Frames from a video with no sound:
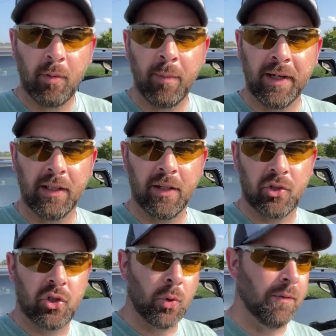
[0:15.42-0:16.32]
We'll make a little
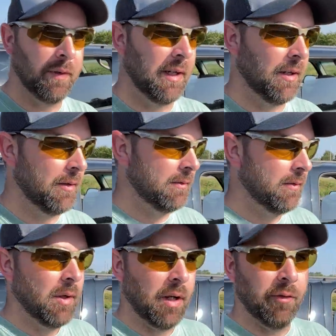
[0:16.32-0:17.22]
short video
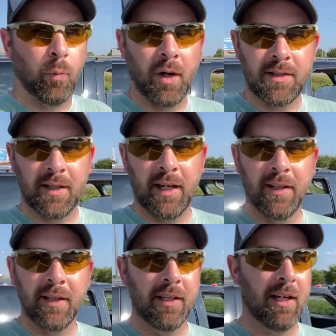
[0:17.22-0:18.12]
of what's
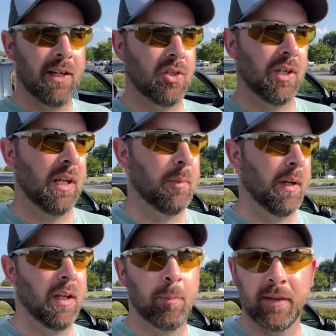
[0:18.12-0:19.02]
in the ditch in the
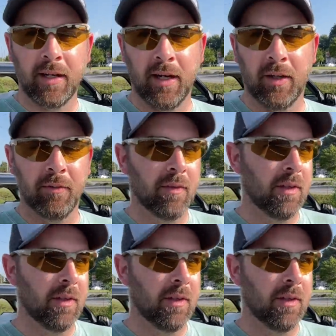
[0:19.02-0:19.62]
middle of my town.